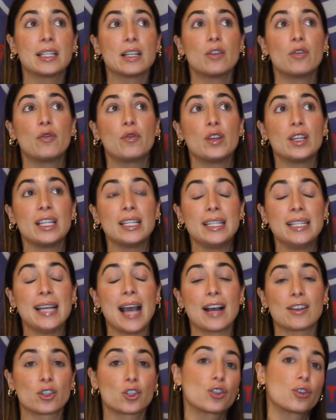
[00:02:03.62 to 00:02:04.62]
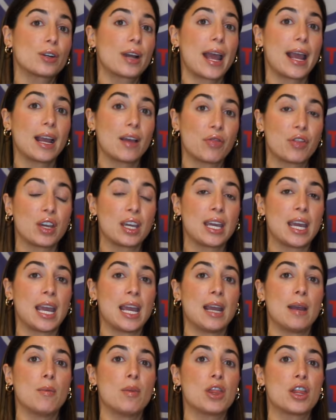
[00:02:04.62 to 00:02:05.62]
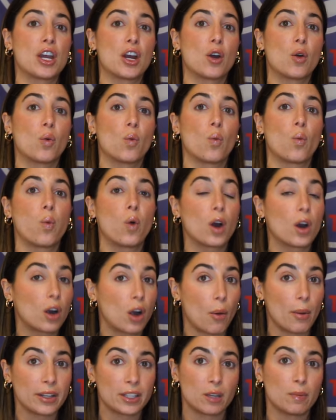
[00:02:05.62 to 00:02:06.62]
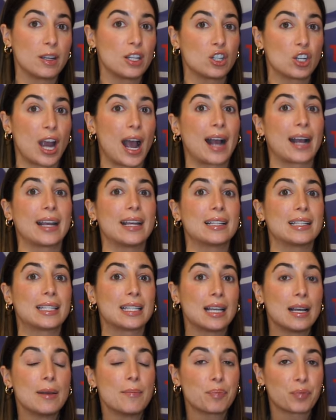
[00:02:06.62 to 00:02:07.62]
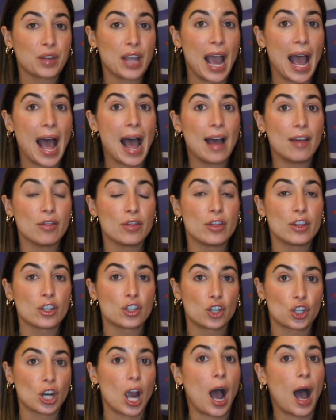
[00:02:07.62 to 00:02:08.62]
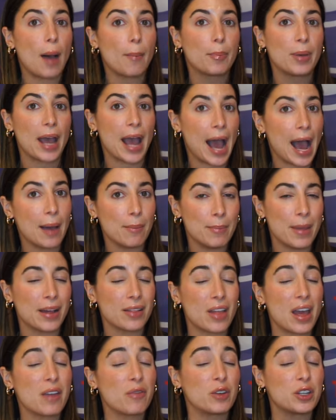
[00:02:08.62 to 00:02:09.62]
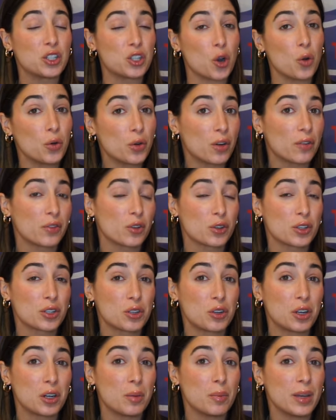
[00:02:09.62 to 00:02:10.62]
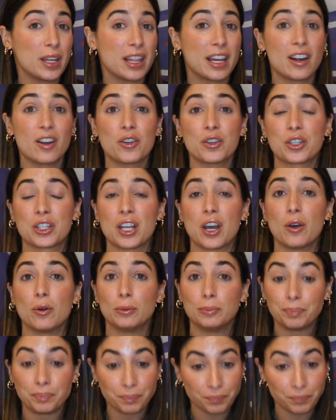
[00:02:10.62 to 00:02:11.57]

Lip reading: of yesterday at the game, there were going to be jackets at the shop at MetLife. I don't know if they're still going to be there. So,